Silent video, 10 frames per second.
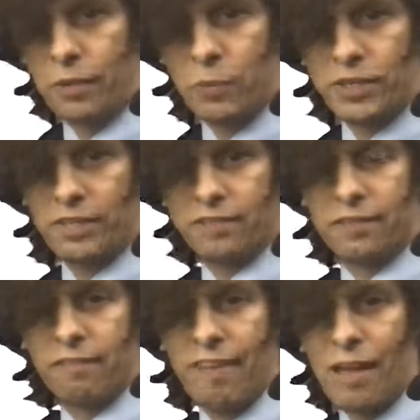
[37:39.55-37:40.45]
which is
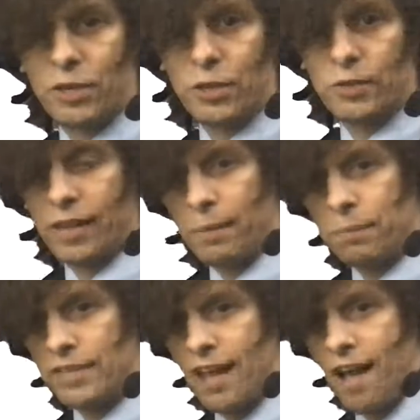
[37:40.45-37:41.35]
value
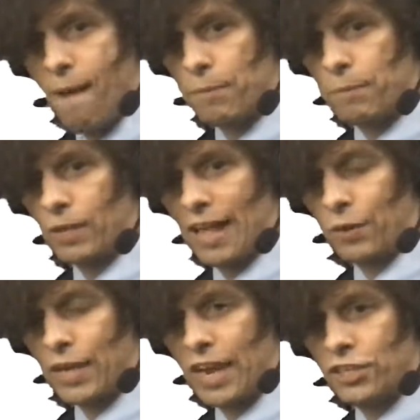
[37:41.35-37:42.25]
times the optimal
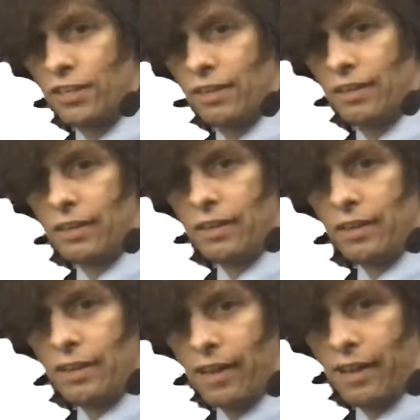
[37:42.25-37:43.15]
allocation
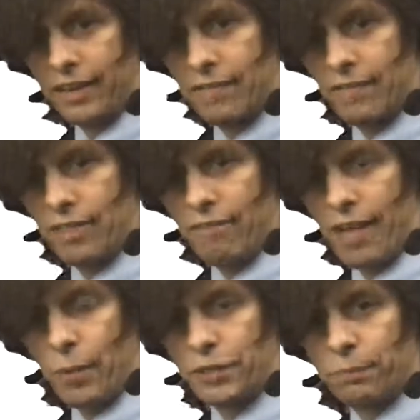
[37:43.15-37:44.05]
given the
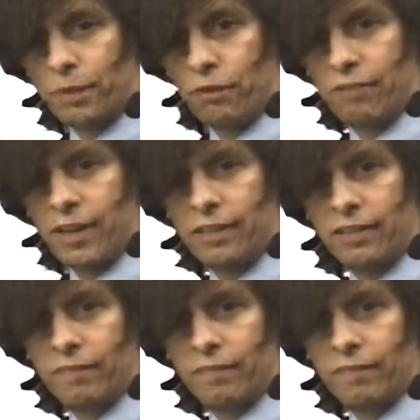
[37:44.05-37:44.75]
valuation profile.